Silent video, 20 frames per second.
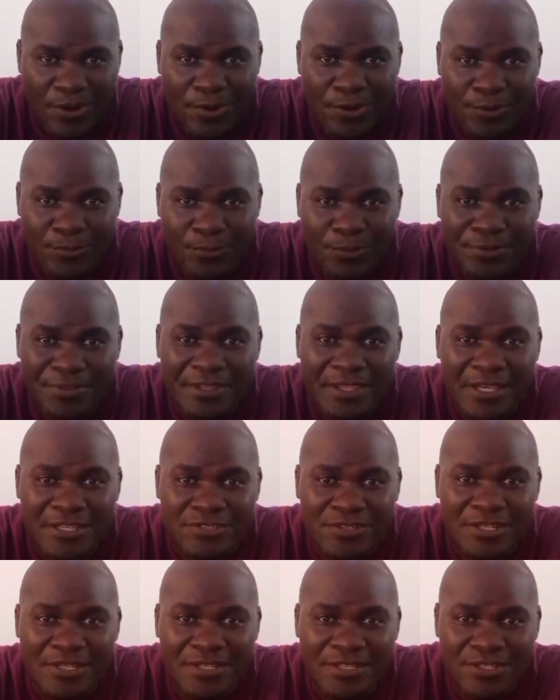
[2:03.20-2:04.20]
on what they
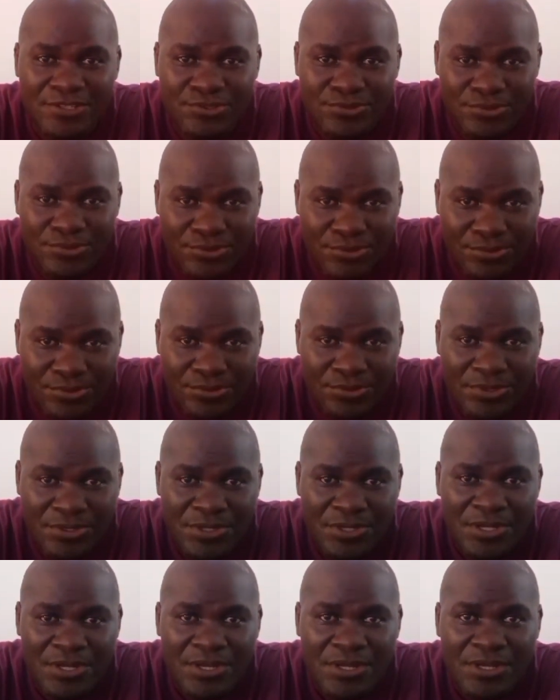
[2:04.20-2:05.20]
actually need to do
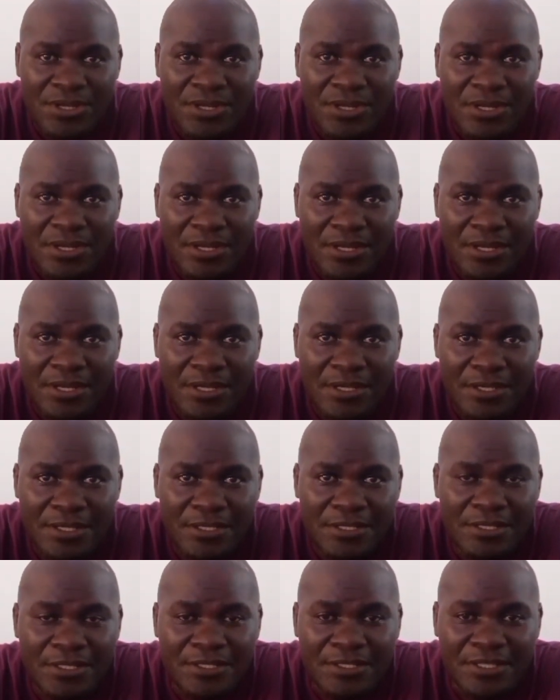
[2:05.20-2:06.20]

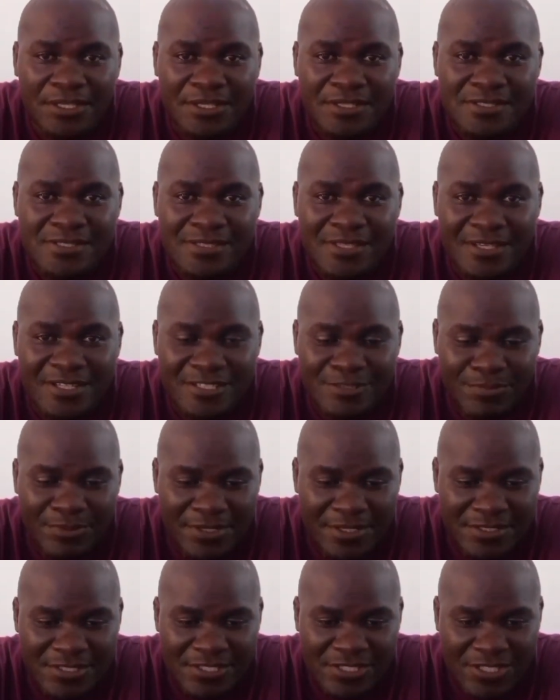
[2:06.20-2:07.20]
in case they
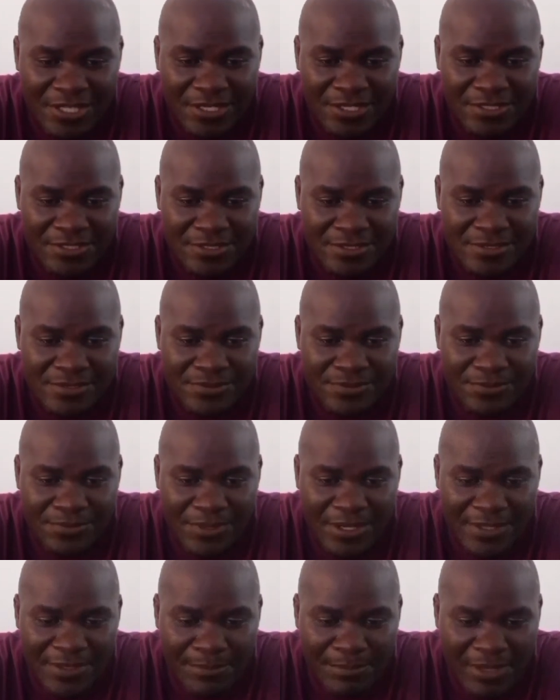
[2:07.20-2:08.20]
experience challenges
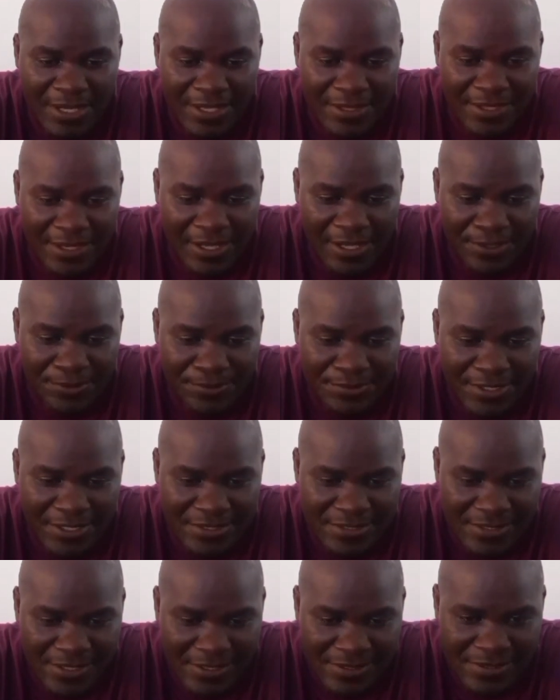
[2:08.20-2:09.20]
whereby they cannot
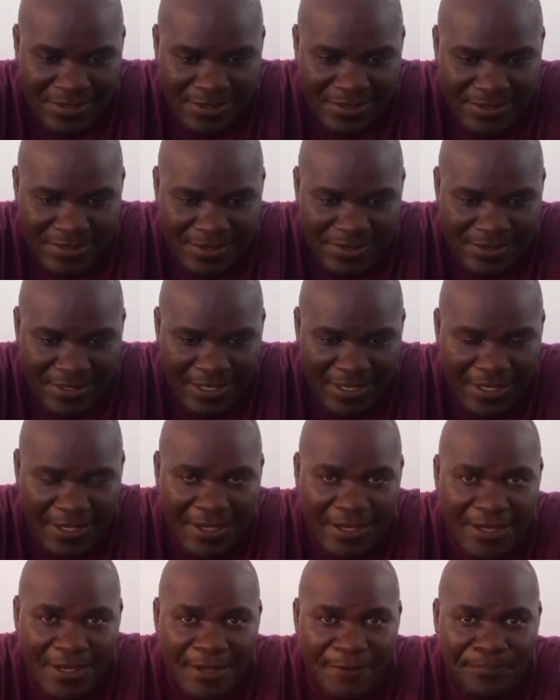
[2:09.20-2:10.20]
access
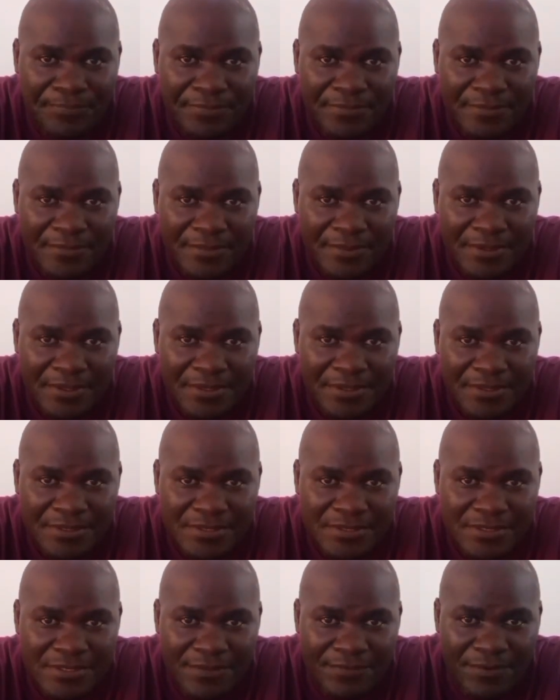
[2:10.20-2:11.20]
uh,
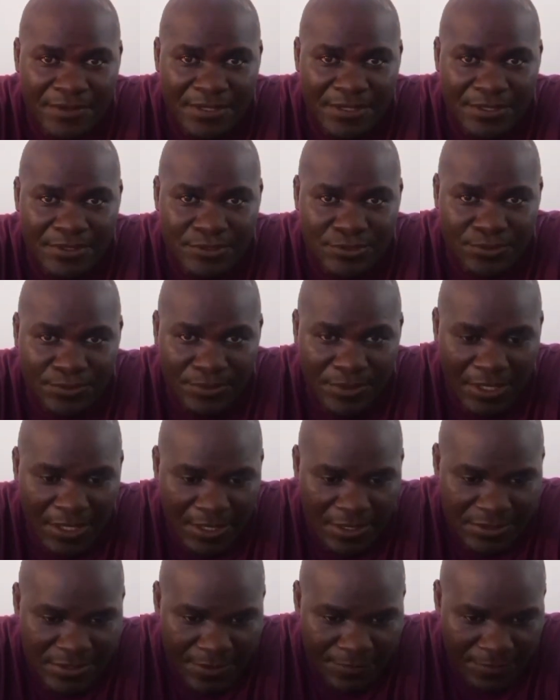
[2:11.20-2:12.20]
Safari to,
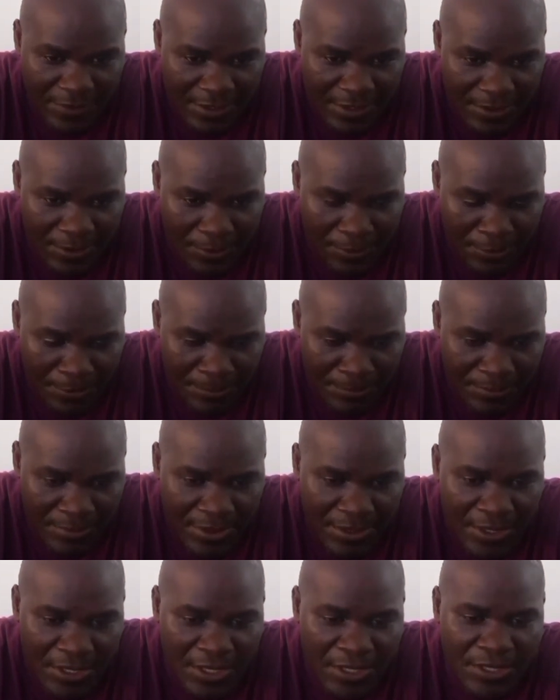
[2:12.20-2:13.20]
uh, Safaricom
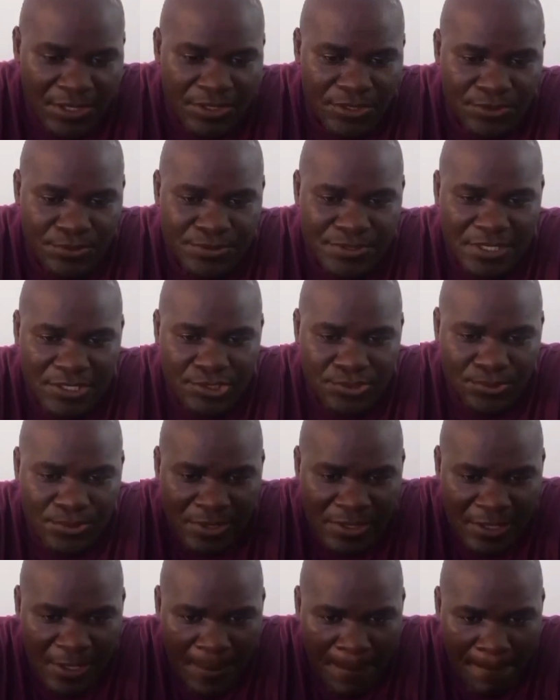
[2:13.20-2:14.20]
user tool